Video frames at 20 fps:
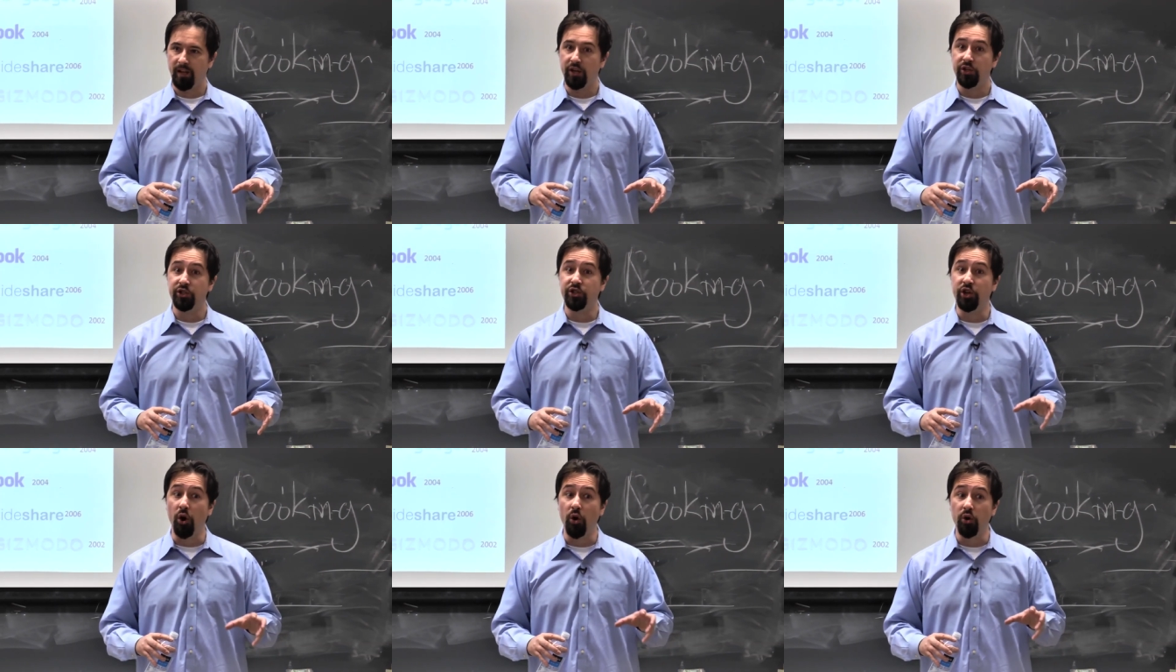
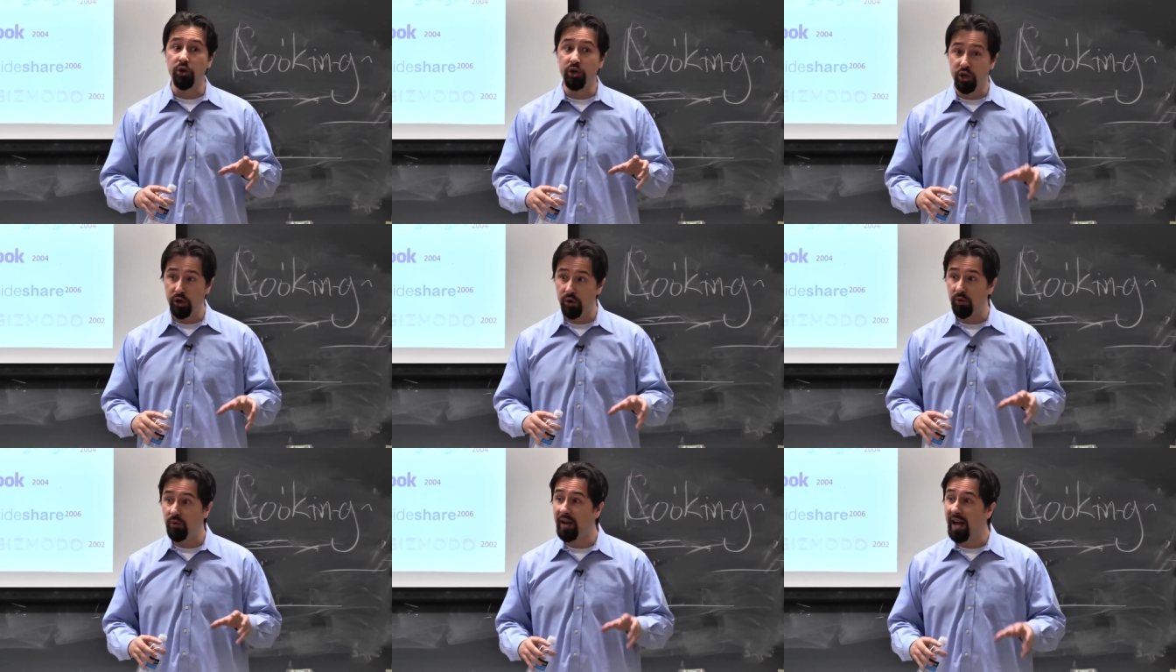So
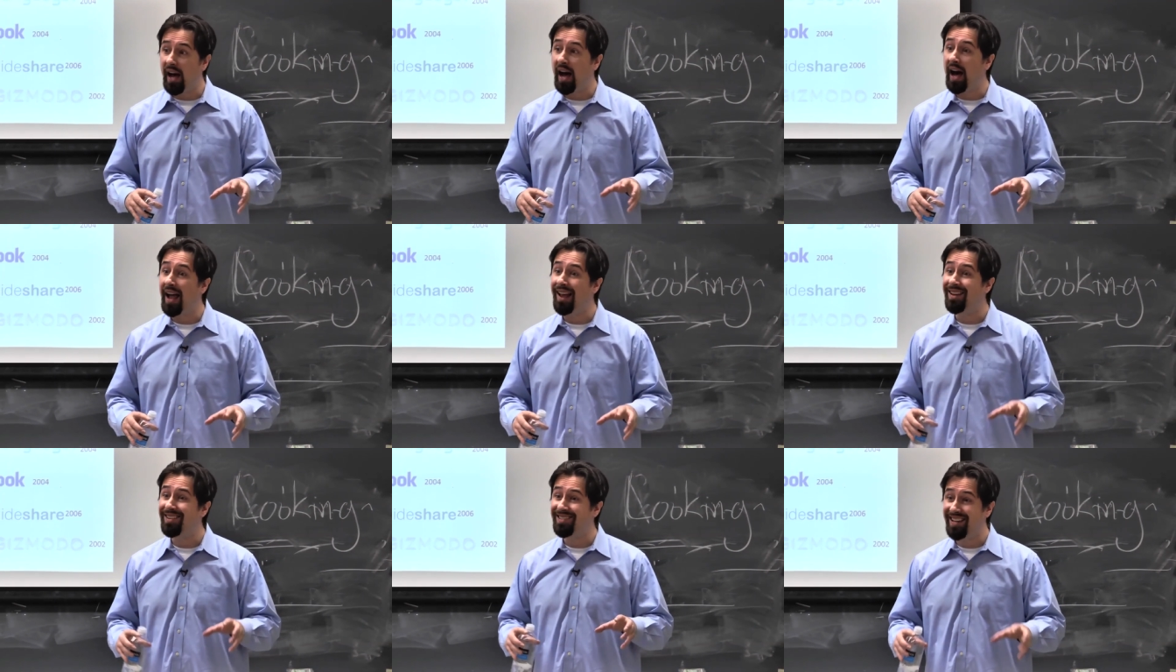you
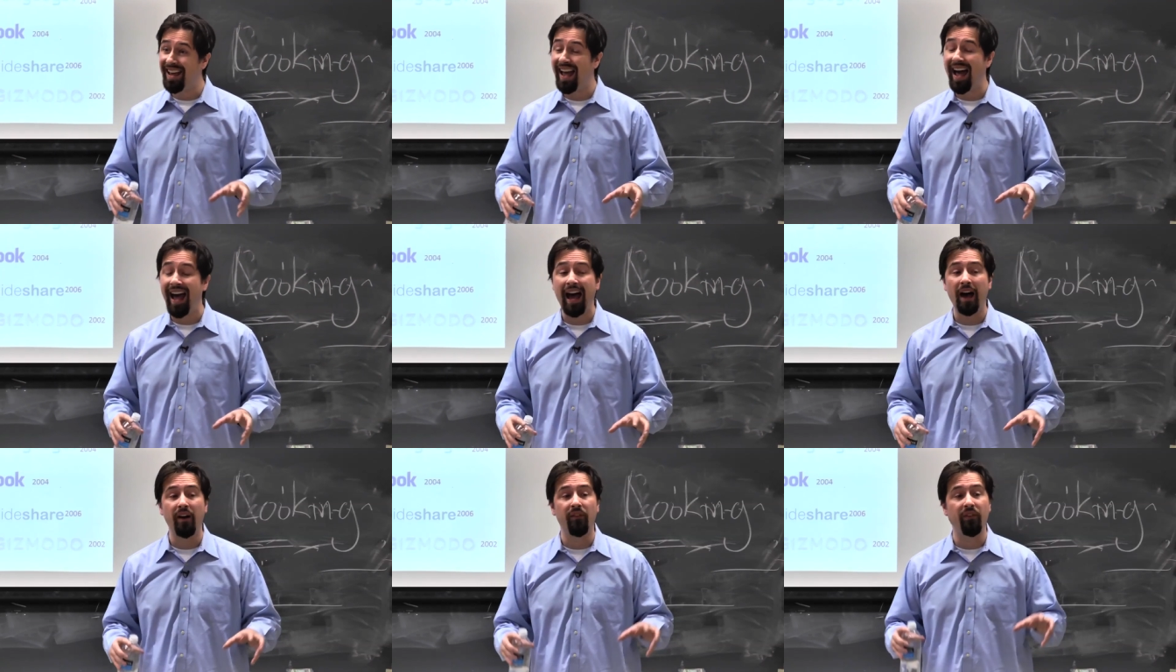guys
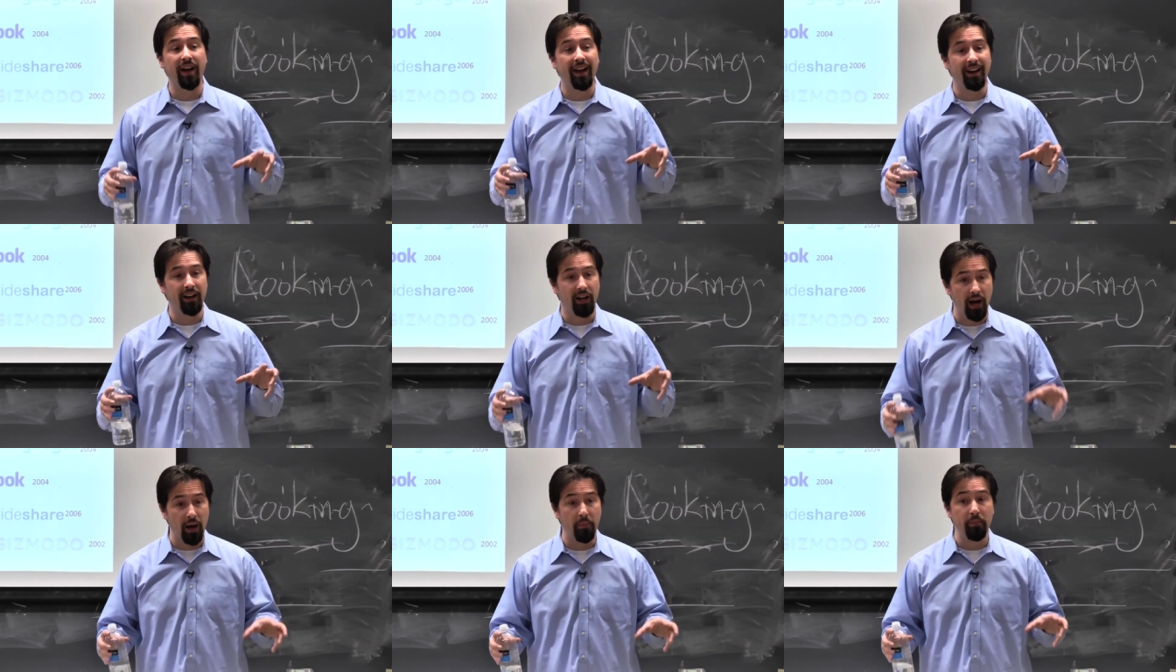have
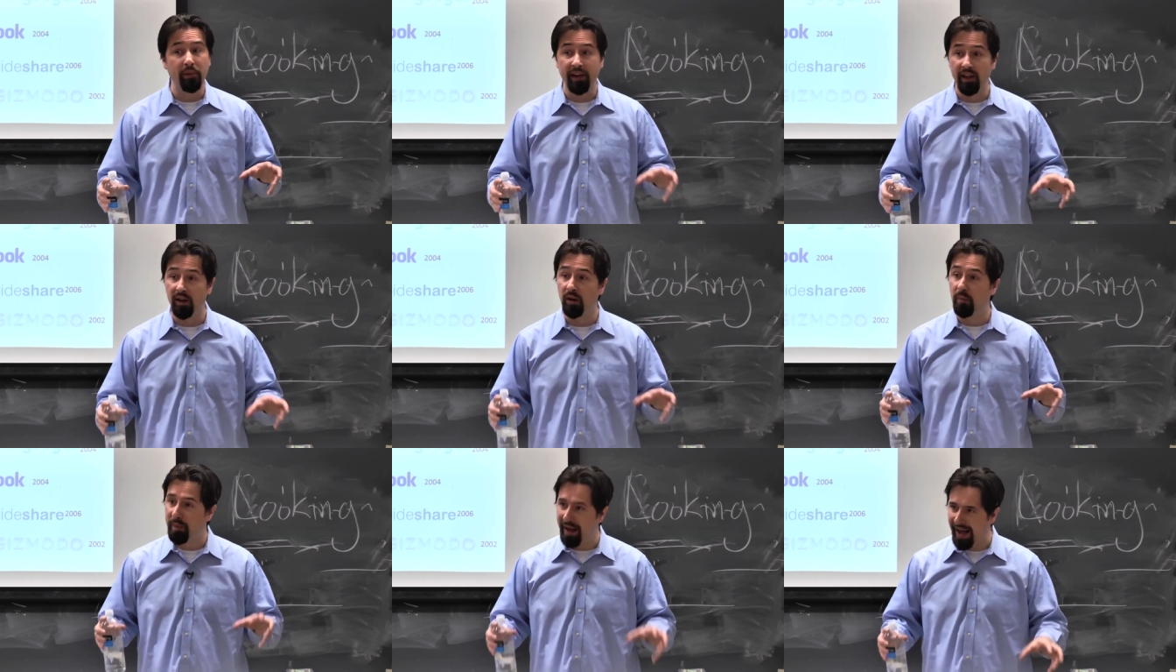an
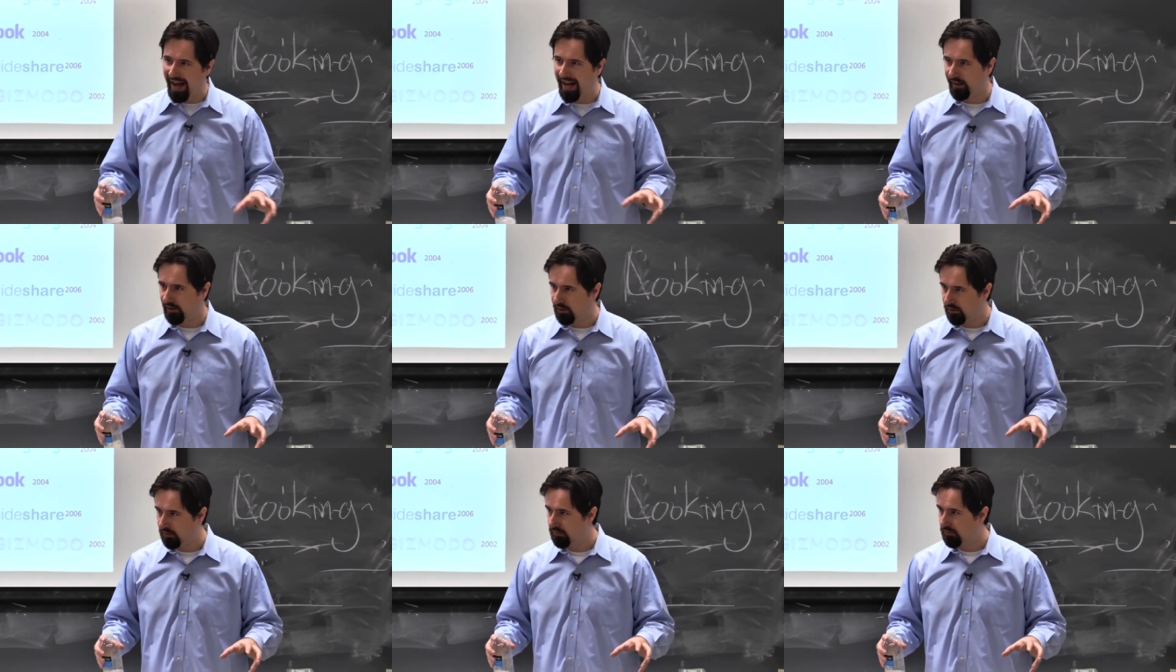uphill
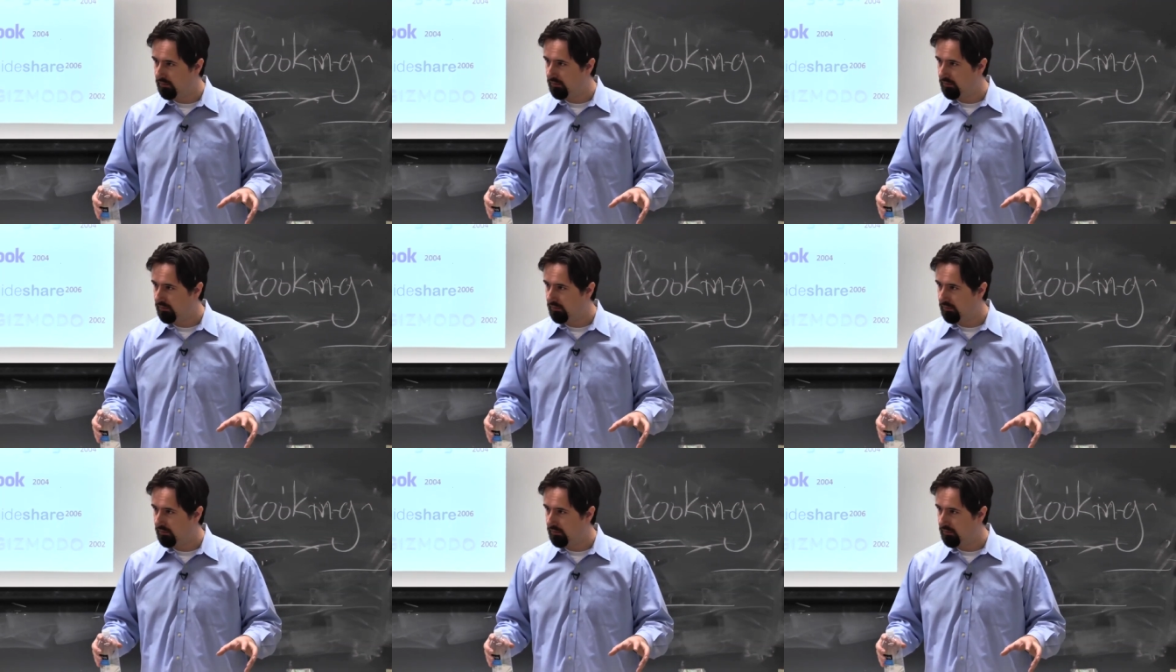battle.